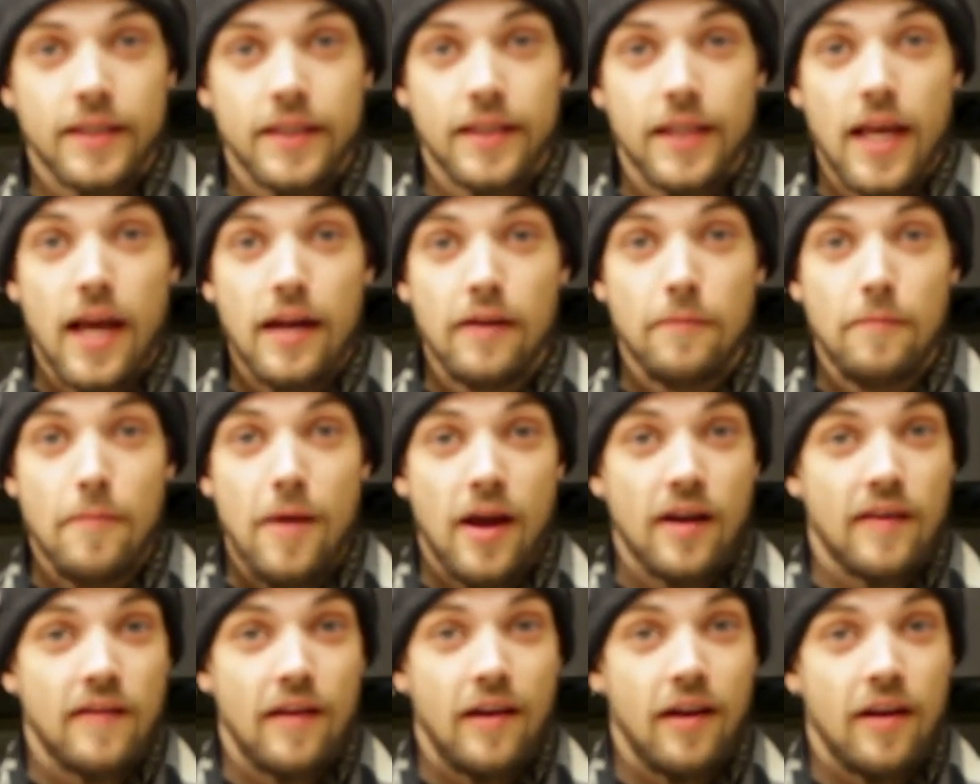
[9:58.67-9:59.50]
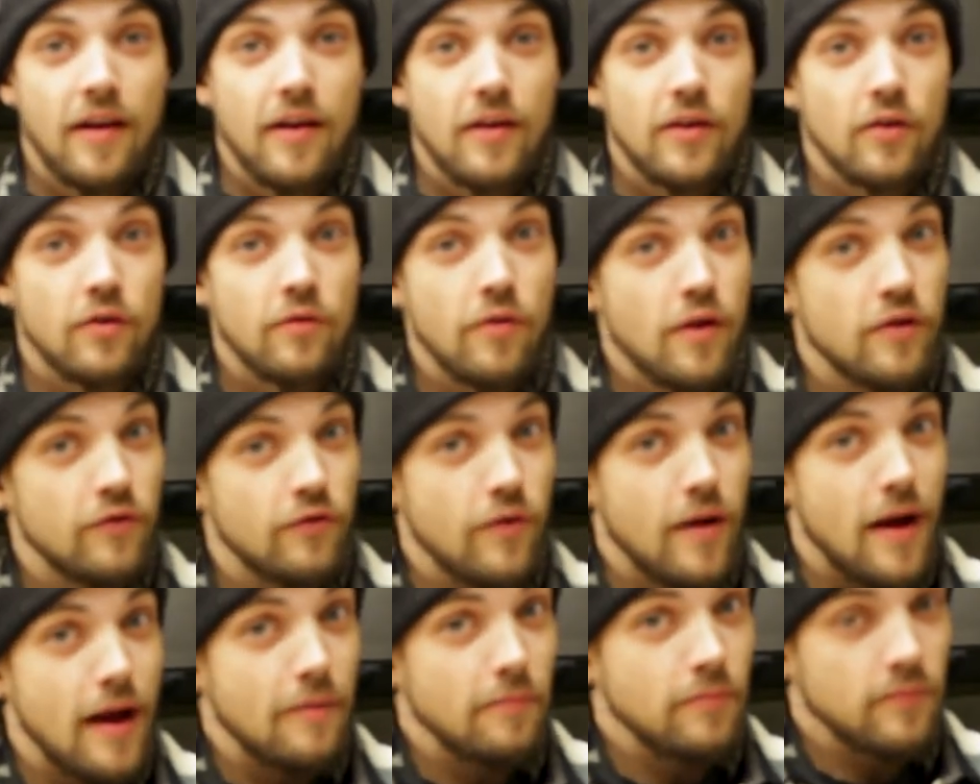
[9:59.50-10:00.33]
that's my take on the crunch
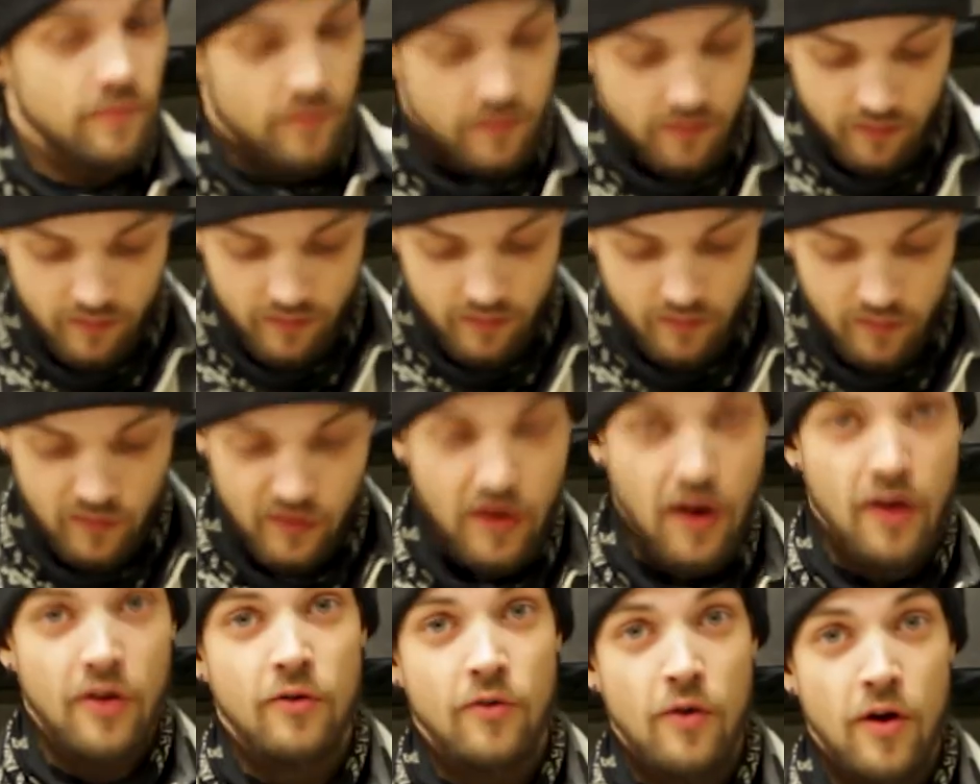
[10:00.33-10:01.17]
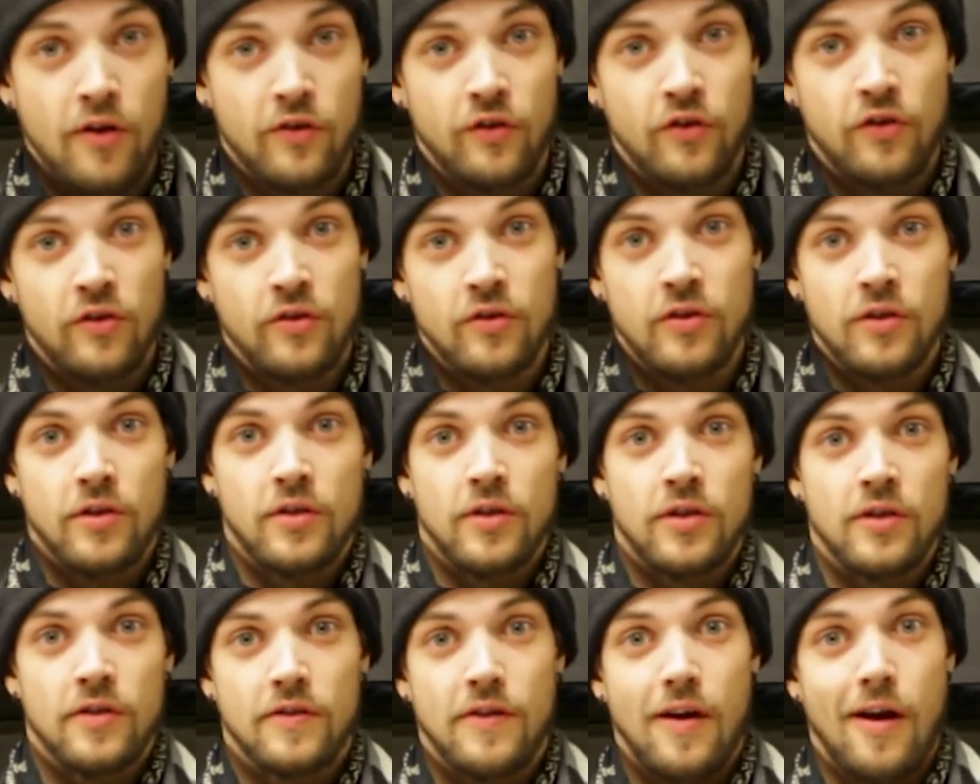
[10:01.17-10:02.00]
wrap. It's got crunch,
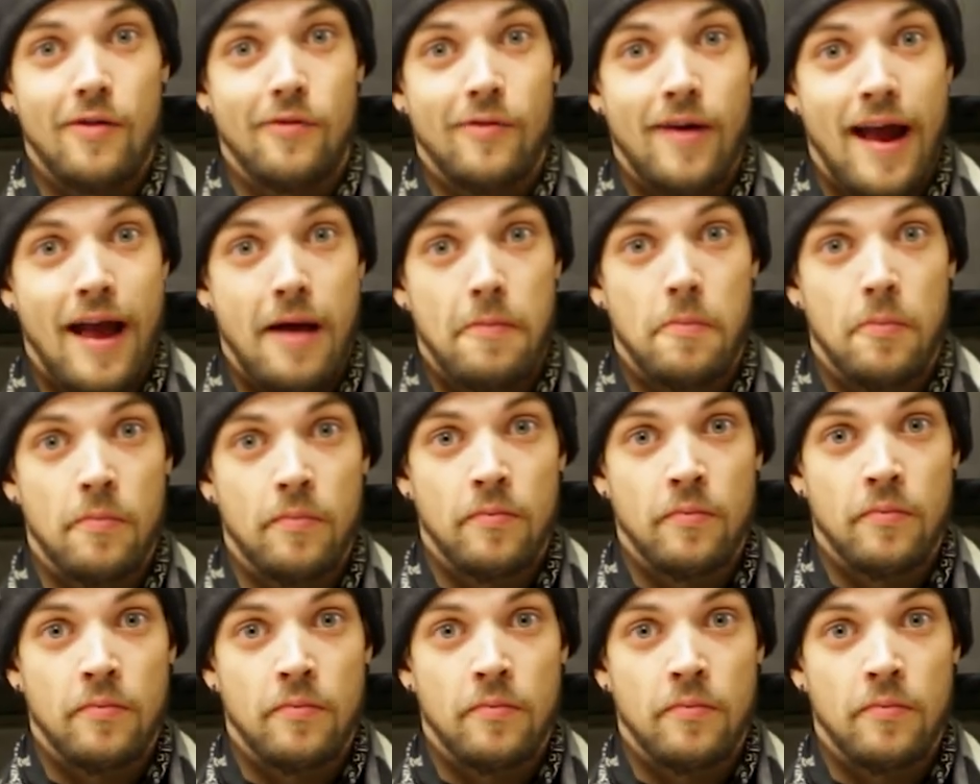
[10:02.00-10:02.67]
it's got wrap.